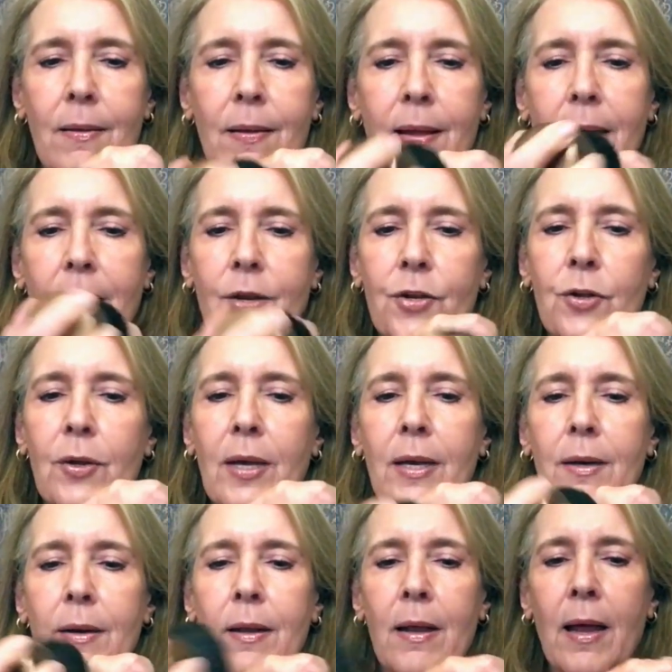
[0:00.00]
And you
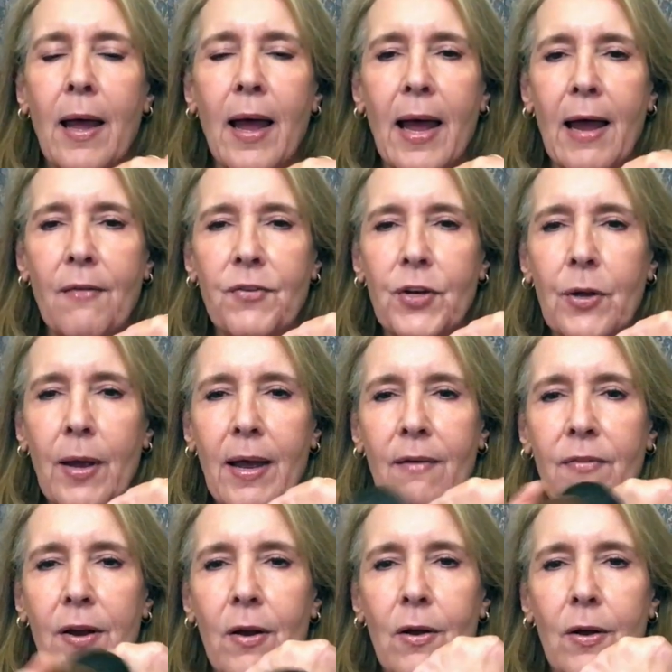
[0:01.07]
can, after you have
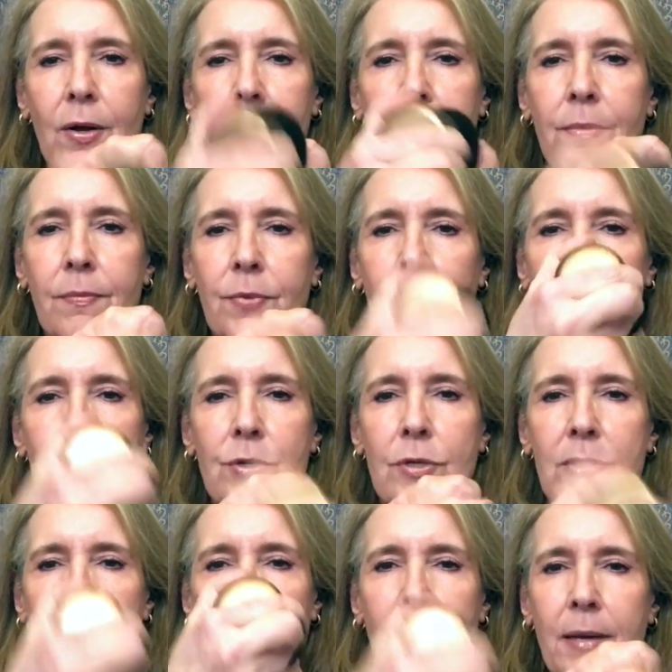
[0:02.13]
it on, you
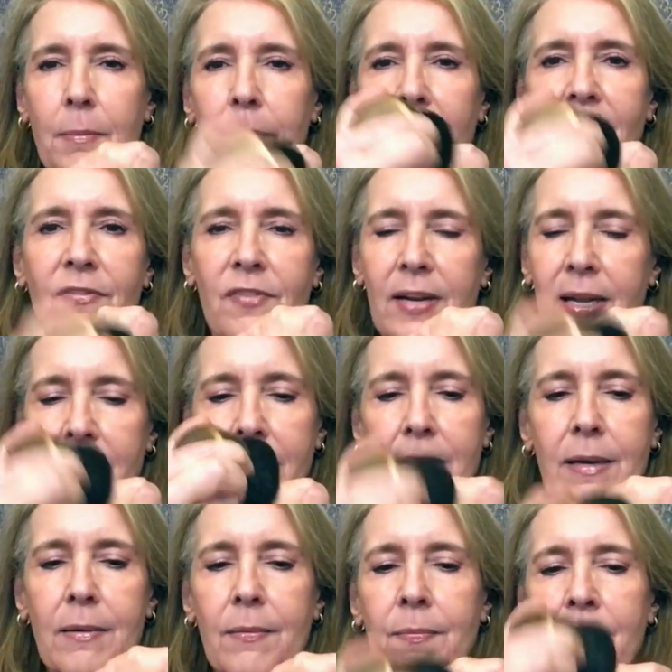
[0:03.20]
just kind of buff it
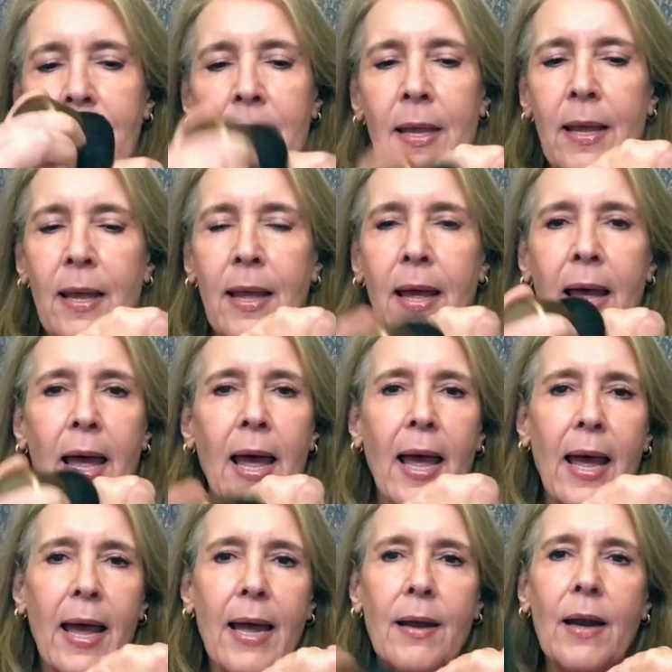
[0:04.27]
in.
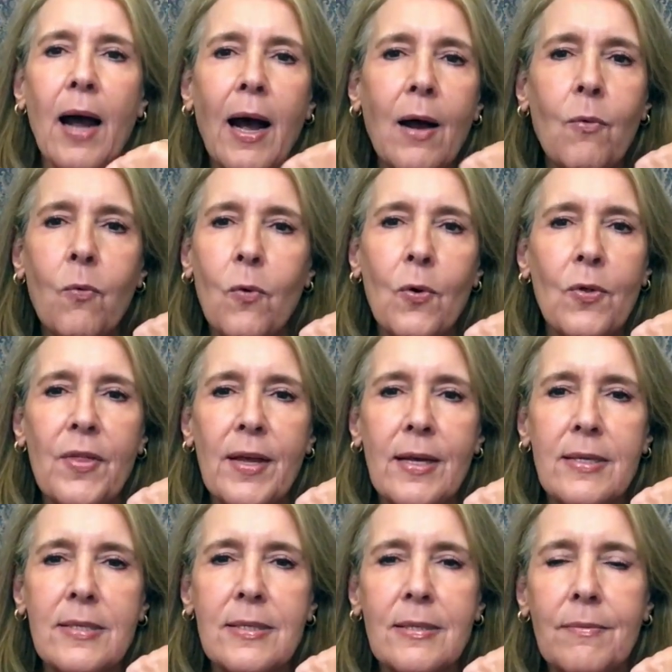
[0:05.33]
And I wore
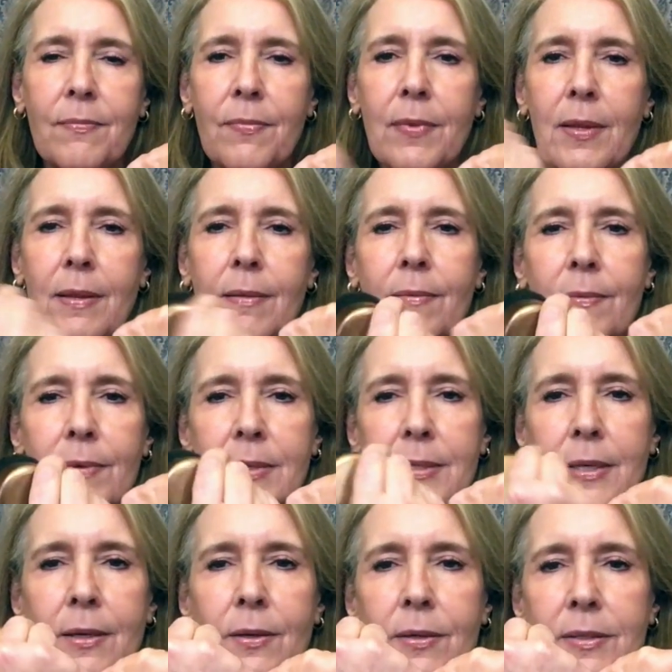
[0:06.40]
this, so
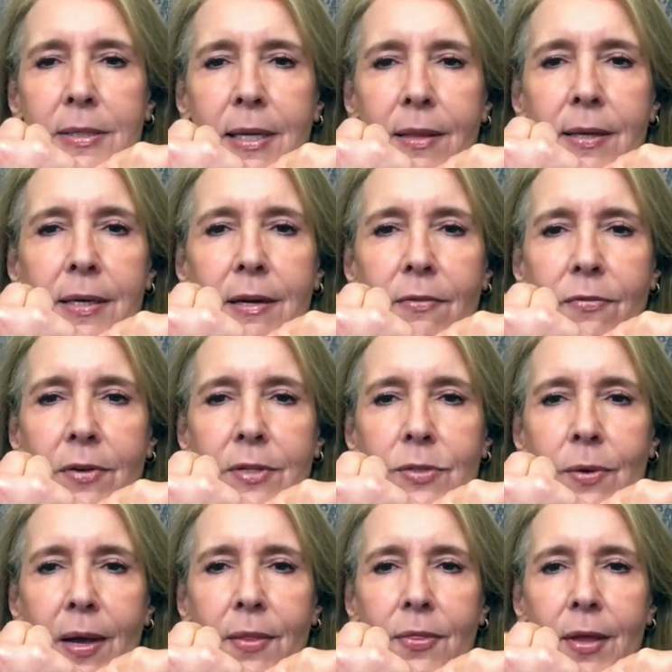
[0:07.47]
you can see the difference
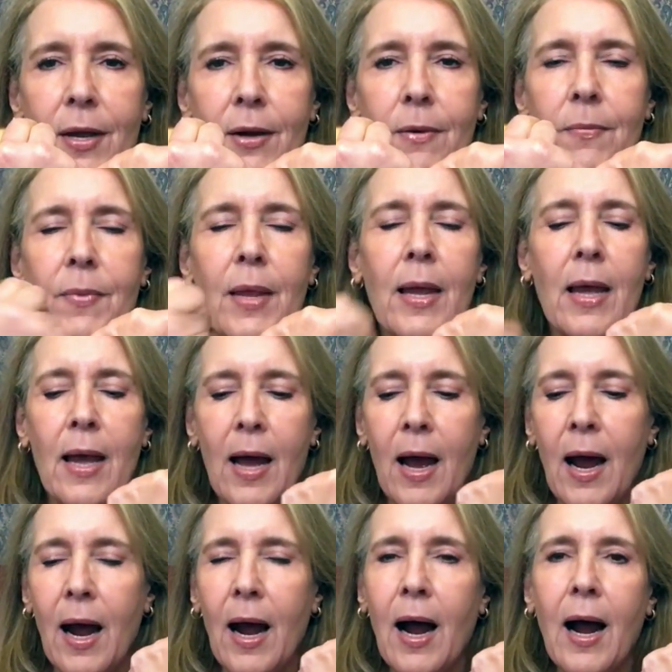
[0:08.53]
right there.
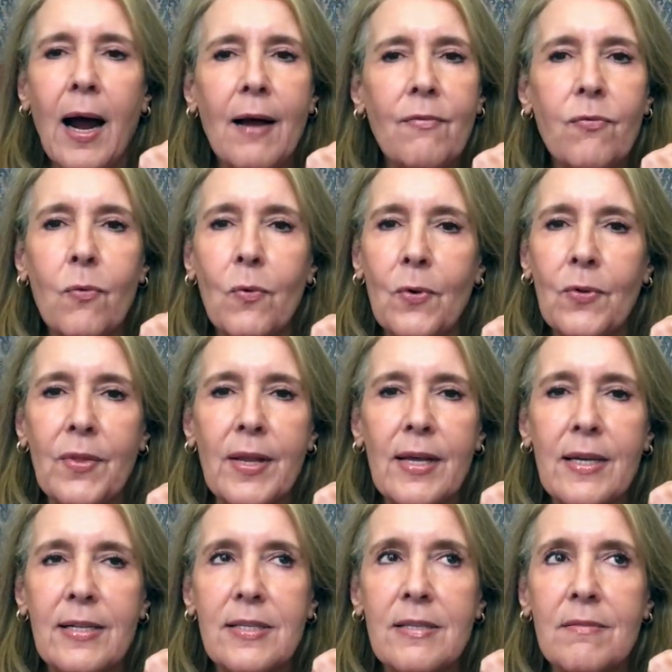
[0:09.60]
I've worn
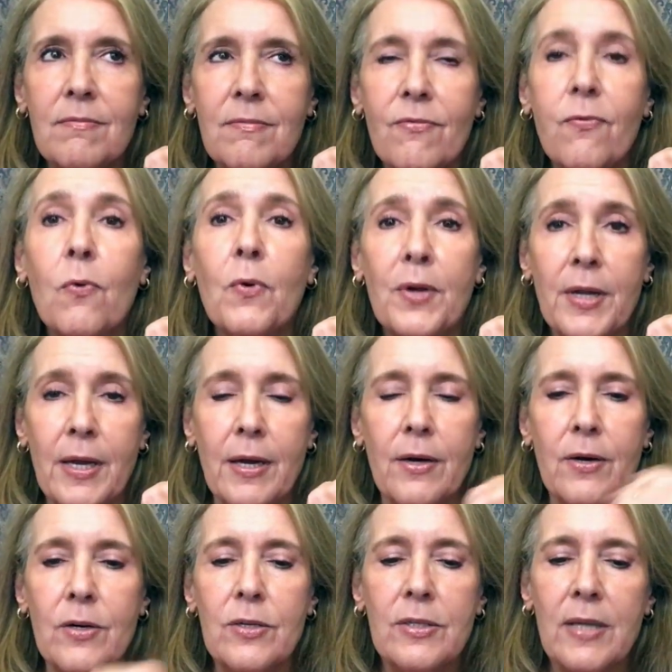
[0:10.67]
this for
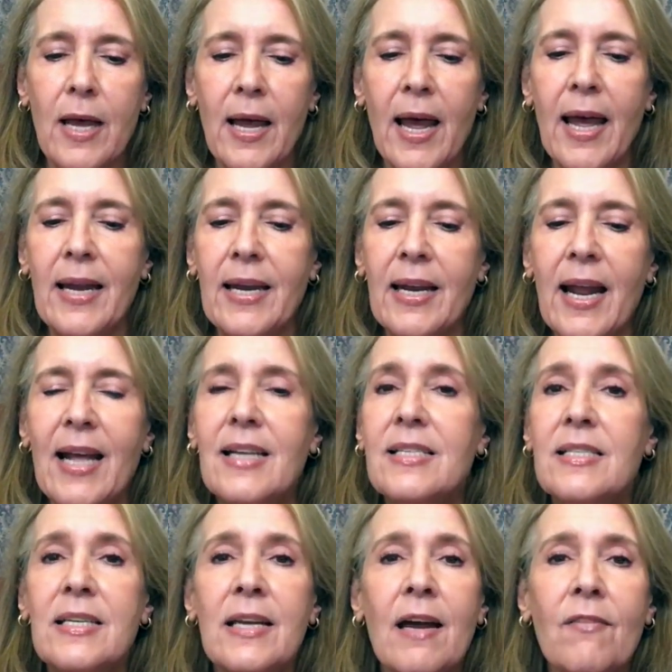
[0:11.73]
years and it has
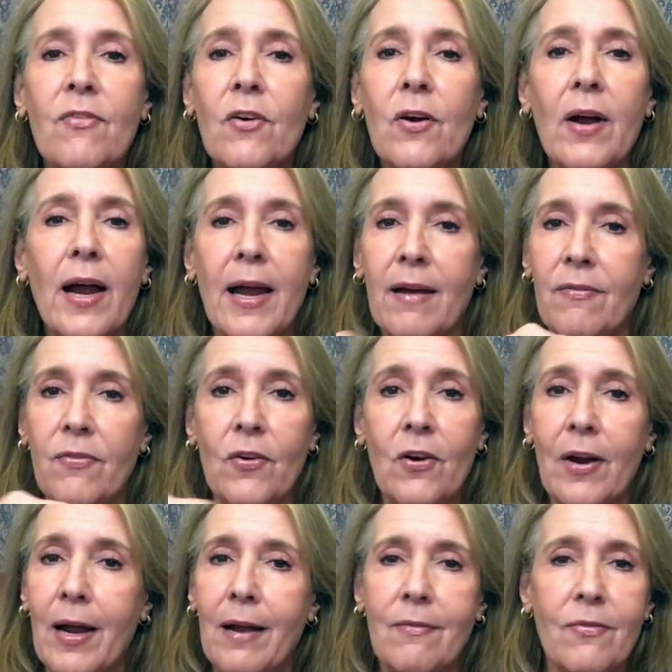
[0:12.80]
never, ever,
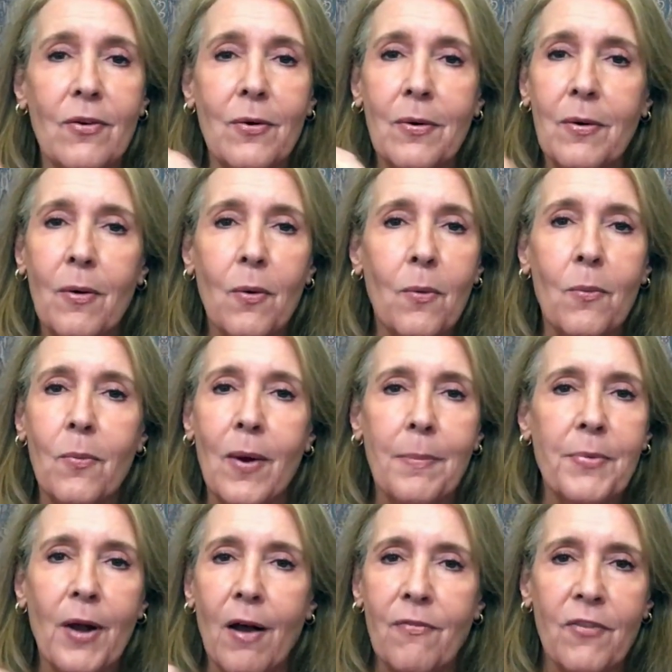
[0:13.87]
ever
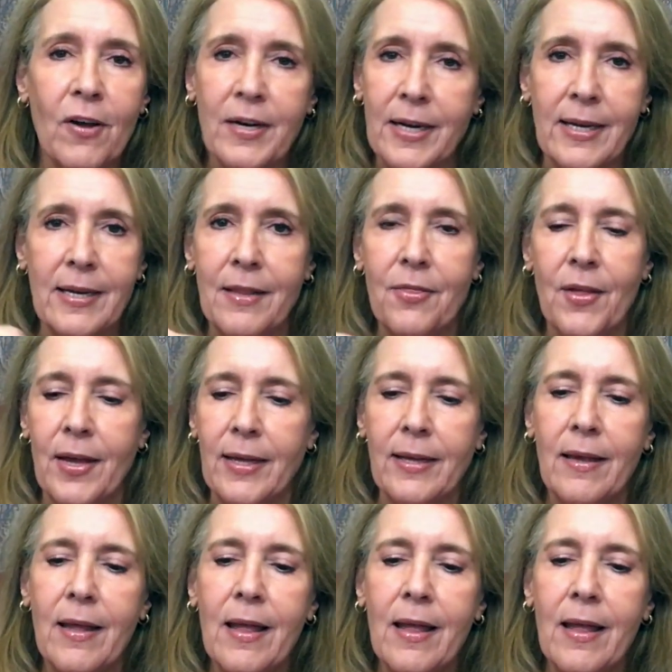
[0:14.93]
rubbed off on anything.